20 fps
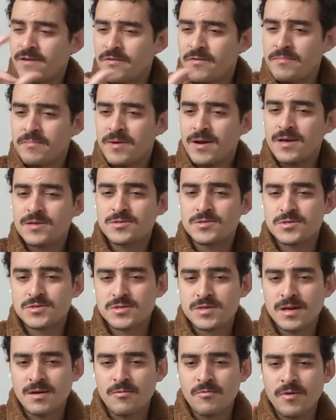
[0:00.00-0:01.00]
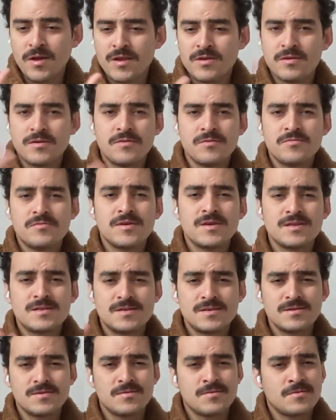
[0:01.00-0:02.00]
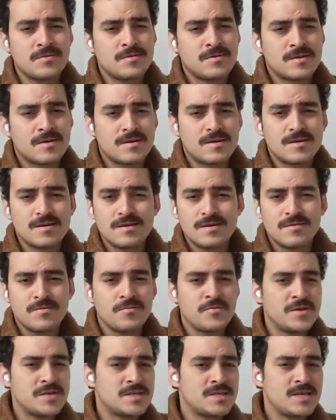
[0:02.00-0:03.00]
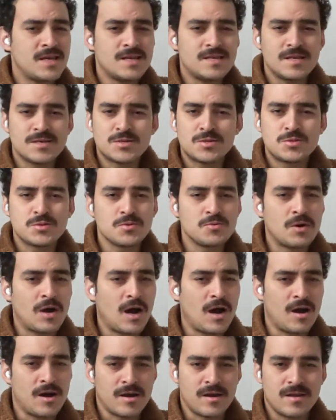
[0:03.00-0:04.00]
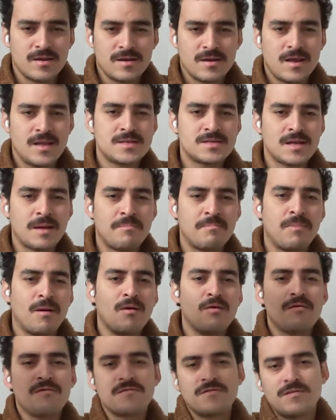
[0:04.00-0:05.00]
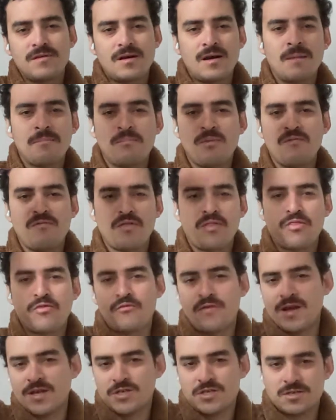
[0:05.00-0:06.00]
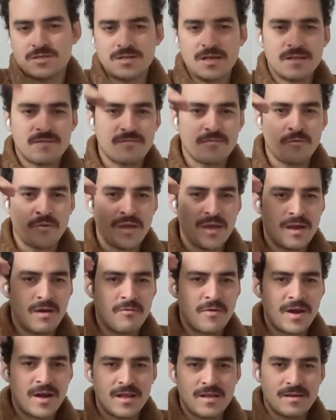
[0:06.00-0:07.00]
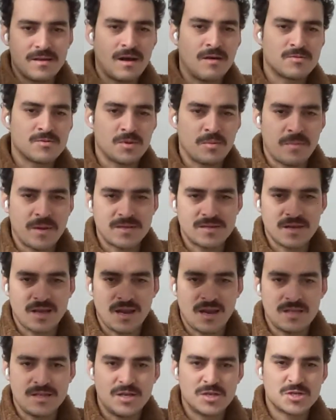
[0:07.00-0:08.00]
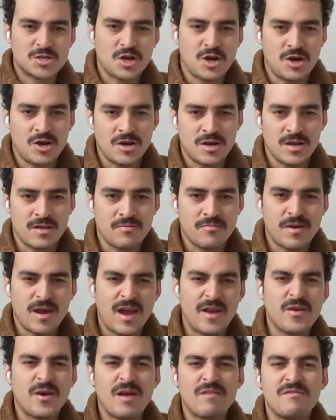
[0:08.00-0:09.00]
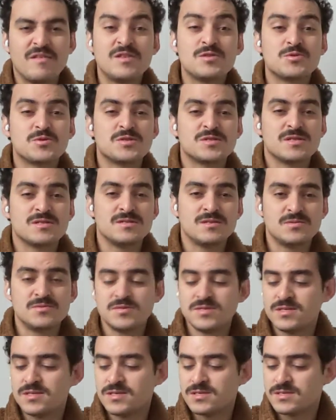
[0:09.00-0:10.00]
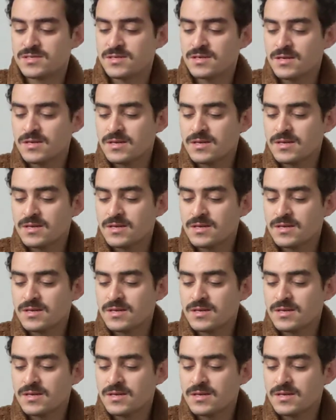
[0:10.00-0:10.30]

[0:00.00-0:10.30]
very much a way to do it, or we see it as too hard. It's above a threshold that we already automatically discarded, but I don't have interest in doing this.